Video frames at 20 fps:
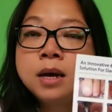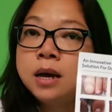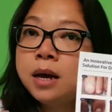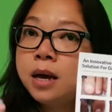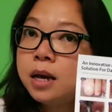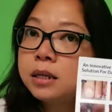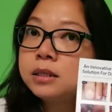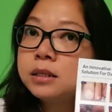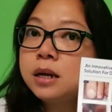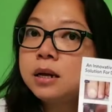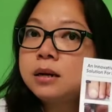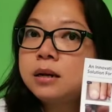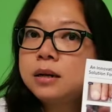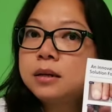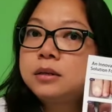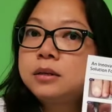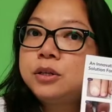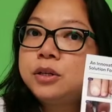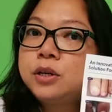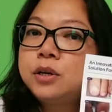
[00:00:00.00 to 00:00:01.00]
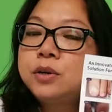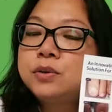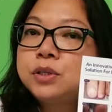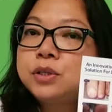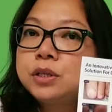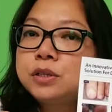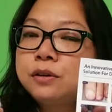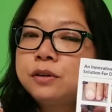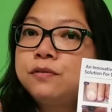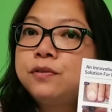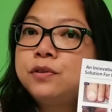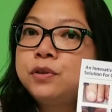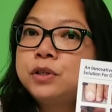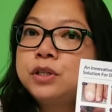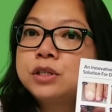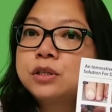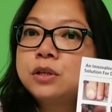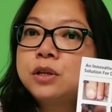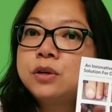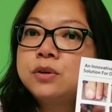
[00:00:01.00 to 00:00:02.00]
It's not, you know, just a full
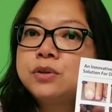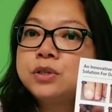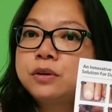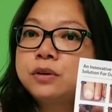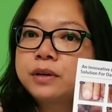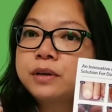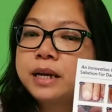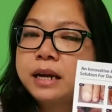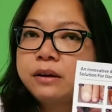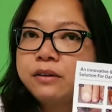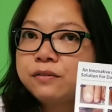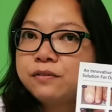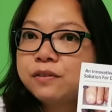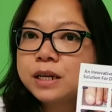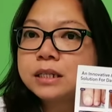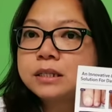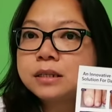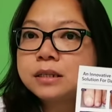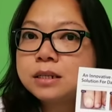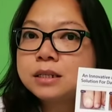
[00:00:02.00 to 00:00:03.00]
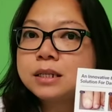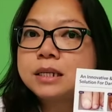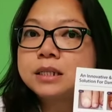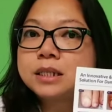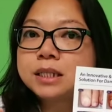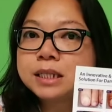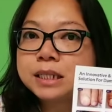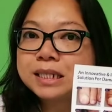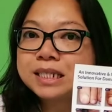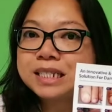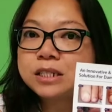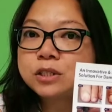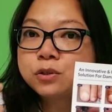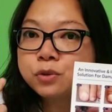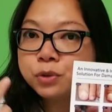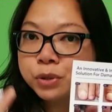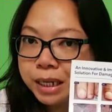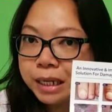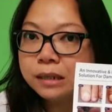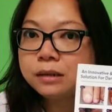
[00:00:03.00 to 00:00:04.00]
disclosure, KeryFlex doesn't
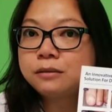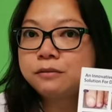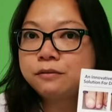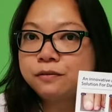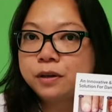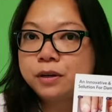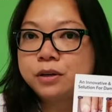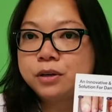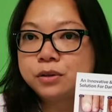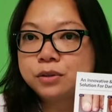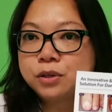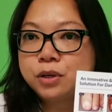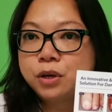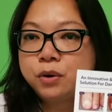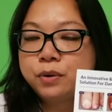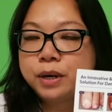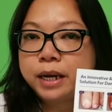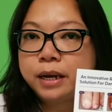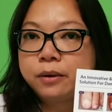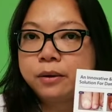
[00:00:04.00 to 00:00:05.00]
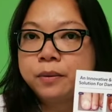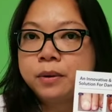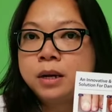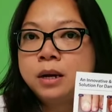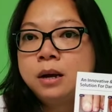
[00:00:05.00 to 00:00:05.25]
treat fungal toenail.